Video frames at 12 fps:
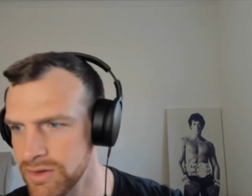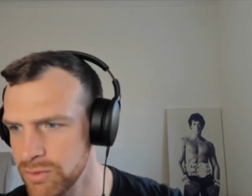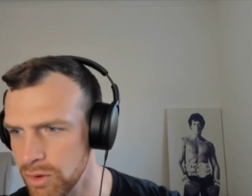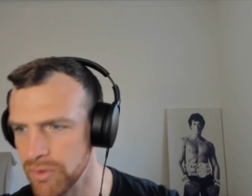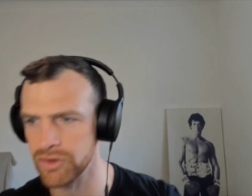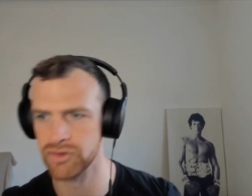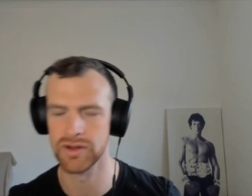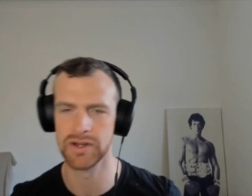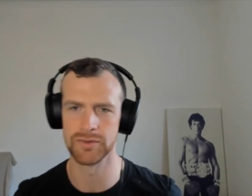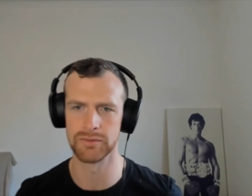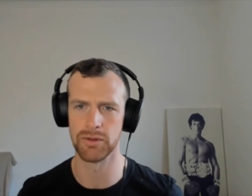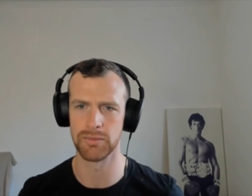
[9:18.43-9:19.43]
Well, the trend
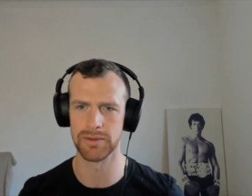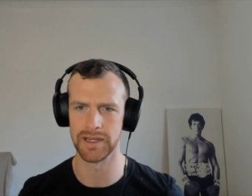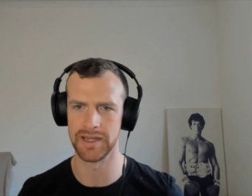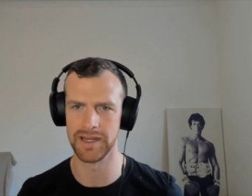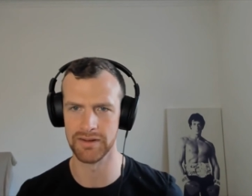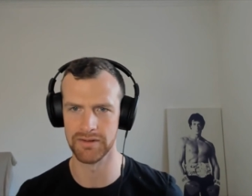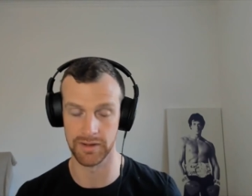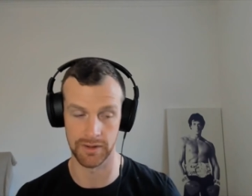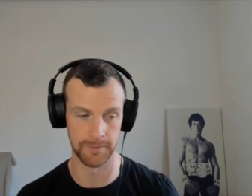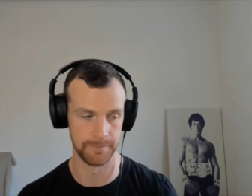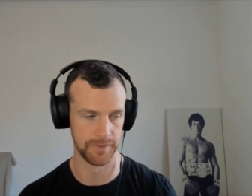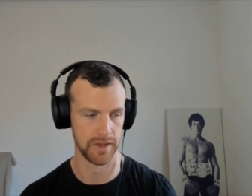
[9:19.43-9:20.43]
was probably a year
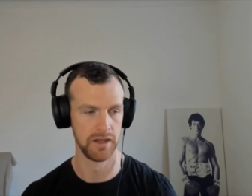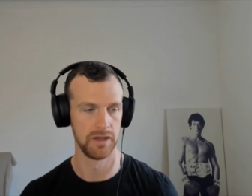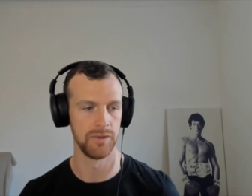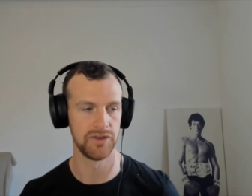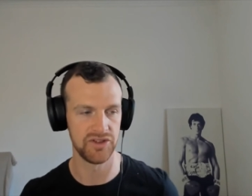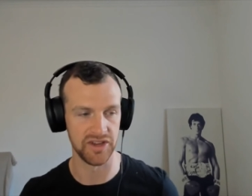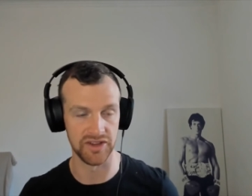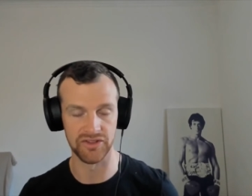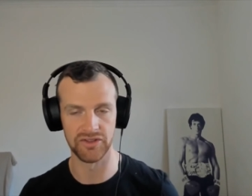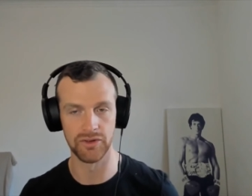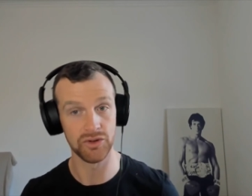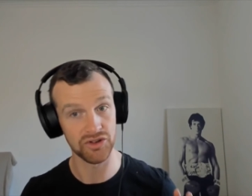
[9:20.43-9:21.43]
ago, which
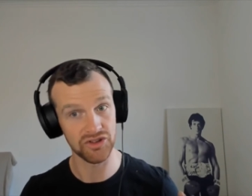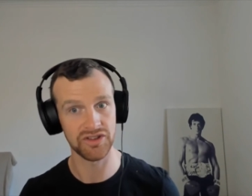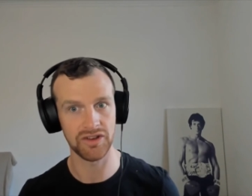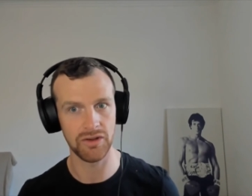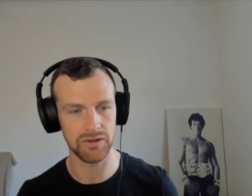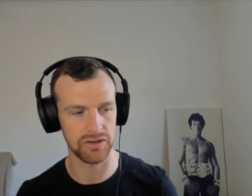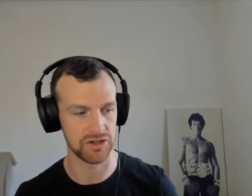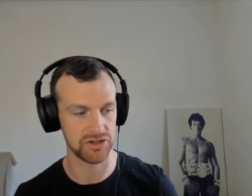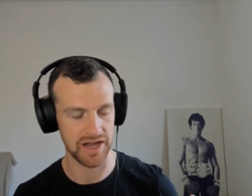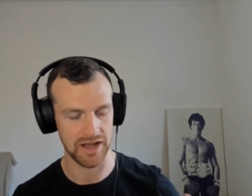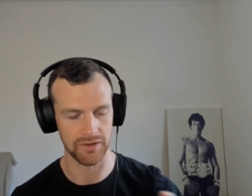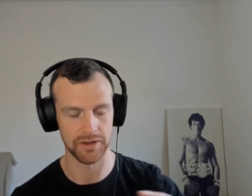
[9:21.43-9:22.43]
is not just a
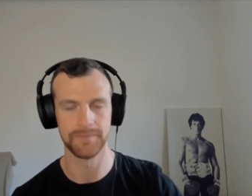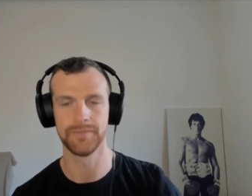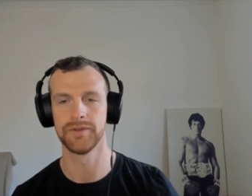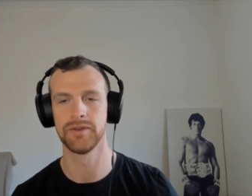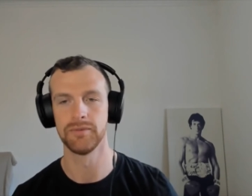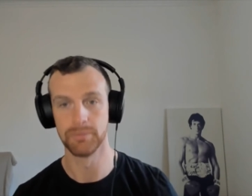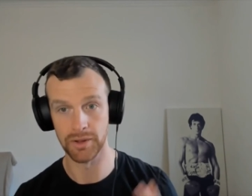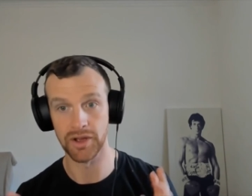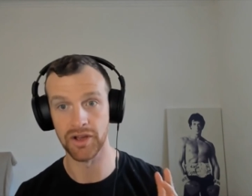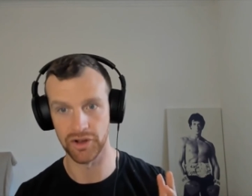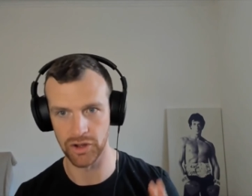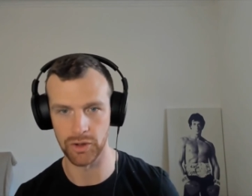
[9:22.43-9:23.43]
shower, but
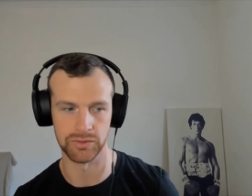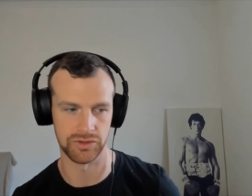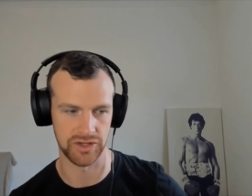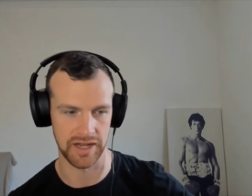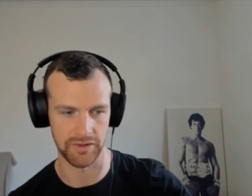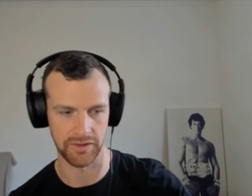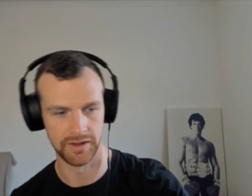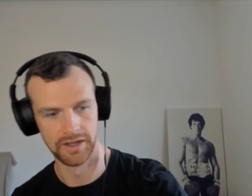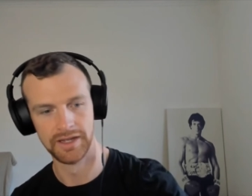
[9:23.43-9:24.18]
a cold shower.